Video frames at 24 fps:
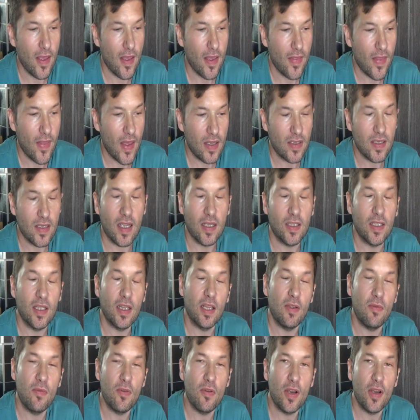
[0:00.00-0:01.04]
that's
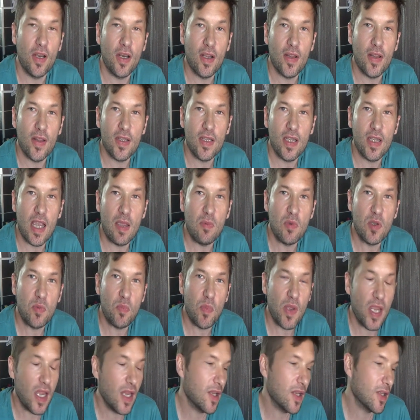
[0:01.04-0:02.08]
actually running at the same
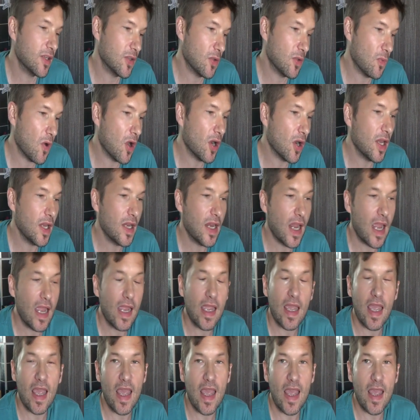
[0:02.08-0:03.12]
speed as the one in
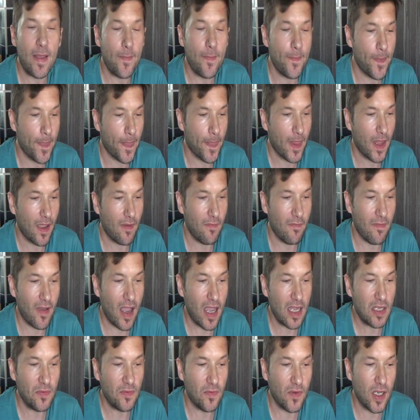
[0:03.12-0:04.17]
deck A, and
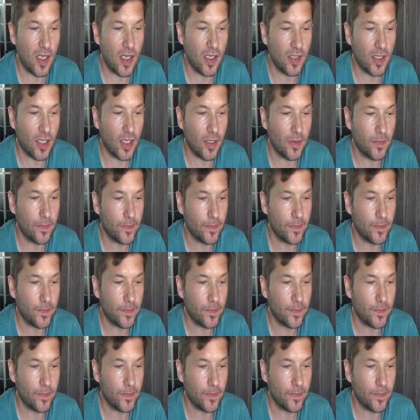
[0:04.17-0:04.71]
vice versa.